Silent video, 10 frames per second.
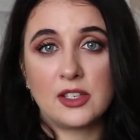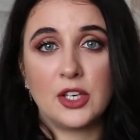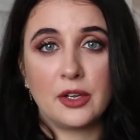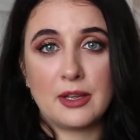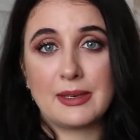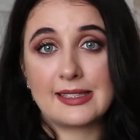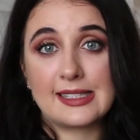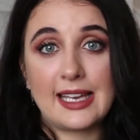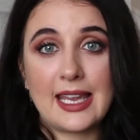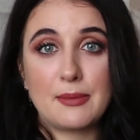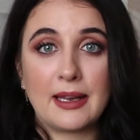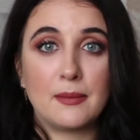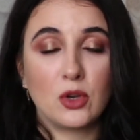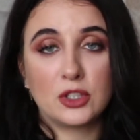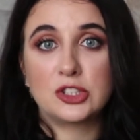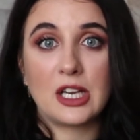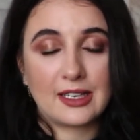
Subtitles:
you know, in my sleep, and I'm not going to shower